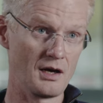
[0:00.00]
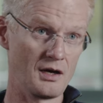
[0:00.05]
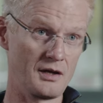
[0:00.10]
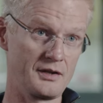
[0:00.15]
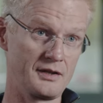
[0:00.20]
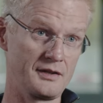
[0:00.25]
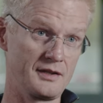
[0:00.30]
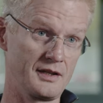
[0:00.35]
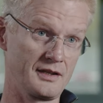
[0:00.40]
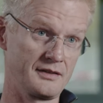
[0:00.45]
uh,
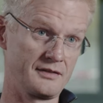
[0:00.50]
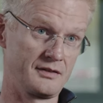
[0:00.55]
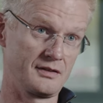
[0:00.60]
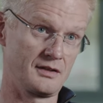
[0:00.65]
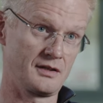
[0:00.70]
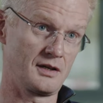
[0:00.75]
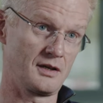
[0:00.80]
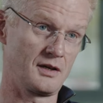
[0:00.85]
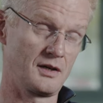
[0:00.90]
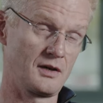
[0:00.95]
that uh,
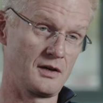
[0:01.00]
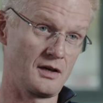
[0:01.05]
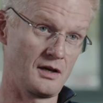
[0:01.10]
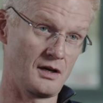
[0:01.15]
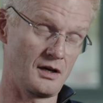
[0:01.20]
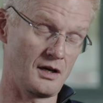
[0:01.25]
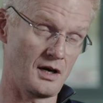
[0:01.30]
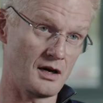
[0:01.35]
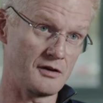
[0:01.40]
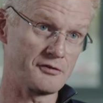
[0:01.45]

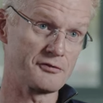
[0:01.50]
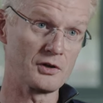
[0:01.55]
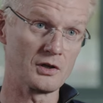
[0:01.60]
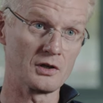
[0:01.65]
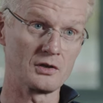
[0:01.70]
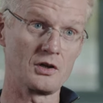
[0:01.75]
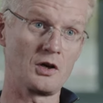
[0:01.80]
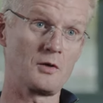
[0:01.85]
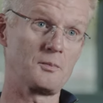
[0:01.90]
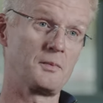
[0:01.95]
uh, are
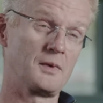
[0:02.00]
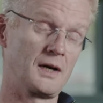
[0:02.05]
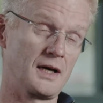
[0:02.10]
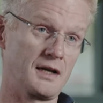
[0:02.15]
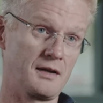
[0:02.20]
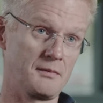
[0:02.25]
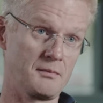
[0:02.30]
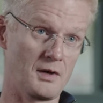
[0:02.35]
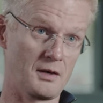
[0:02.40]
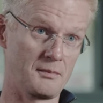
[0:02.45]
followed up
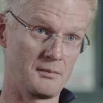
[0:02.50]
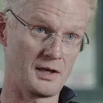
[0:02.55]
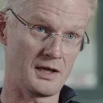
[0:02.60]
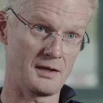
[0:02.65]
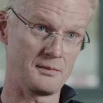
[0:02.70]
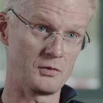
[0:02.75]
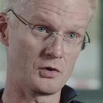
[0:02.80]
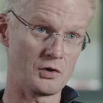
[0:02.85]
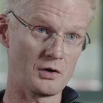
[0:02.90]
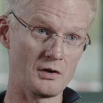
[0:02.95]
by,
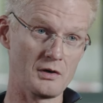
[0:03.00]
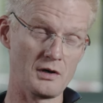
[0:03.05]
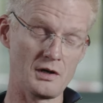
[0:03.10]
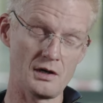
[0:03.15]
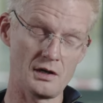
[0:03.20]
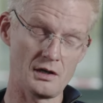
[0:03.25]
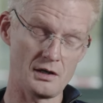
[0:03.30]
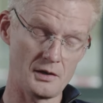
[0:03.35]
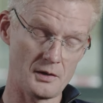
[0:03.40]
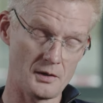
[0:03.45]
by more
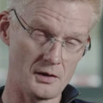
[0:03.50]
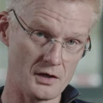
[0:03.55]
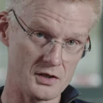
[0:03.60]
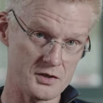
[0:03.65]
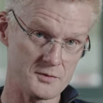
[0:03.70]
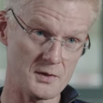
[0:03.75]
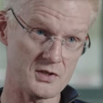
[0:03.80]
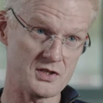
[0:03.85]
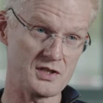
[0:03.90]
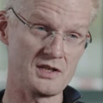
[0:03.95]

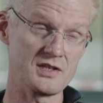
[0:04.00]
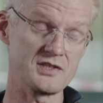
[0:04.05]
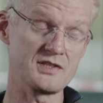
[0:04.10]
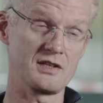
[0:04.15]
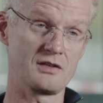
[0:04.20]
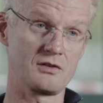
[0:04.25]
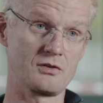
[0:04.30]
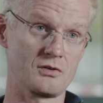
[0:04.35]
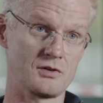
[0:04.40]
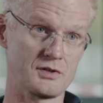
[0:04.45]

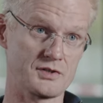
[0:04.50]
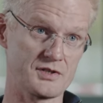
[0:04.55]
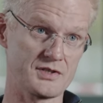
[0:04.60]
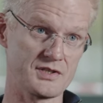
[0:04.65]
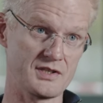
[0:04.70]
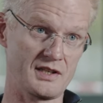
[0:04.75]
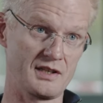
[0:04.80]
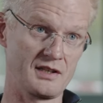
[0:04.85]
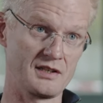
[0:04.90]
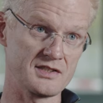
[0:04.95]
specialistic
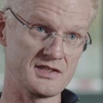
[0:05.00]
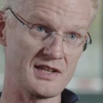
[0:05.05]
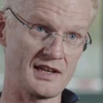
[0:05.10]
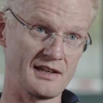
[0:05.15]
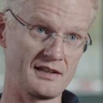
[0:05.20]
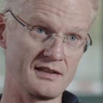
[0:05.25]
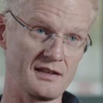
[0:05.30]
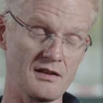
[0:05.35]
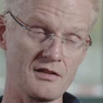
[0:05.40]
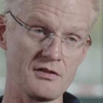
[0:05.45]
courses in the
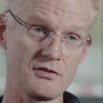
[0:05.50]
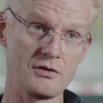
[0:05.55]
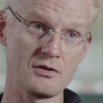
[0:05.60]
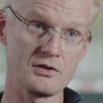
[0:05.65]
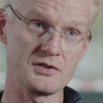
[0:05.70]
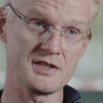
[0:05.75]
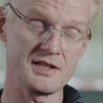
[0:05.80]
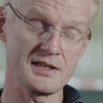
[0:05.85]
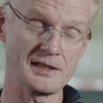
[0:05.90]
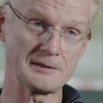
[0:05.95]
second and
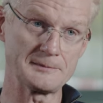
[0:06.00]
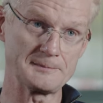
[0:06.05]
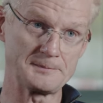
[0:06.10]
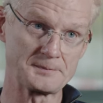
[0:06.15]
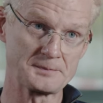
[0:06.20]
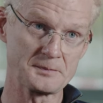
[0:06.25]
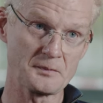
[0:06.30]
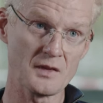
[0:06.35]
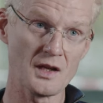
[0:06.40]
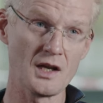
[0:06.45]
third year.
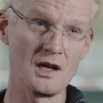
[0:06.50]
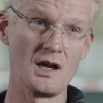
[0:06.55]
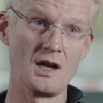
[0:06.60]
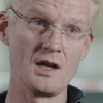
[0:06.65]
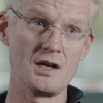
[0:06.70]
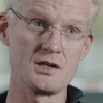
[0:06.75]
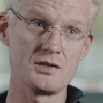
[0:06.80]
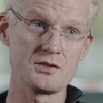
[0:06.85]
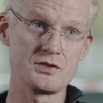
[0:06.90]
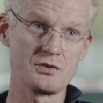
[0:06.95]

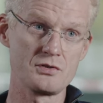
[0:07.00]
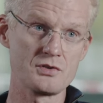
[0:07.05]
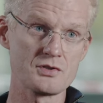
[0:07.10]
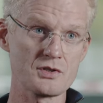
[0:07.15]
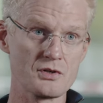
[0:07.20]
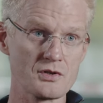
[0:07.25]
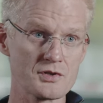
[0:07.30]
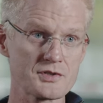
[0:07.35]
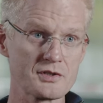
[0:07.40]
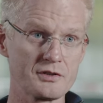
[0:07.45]
Students
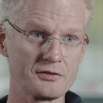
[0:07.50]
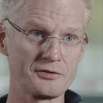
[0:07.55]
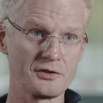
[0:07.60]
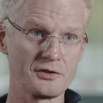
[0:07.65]
also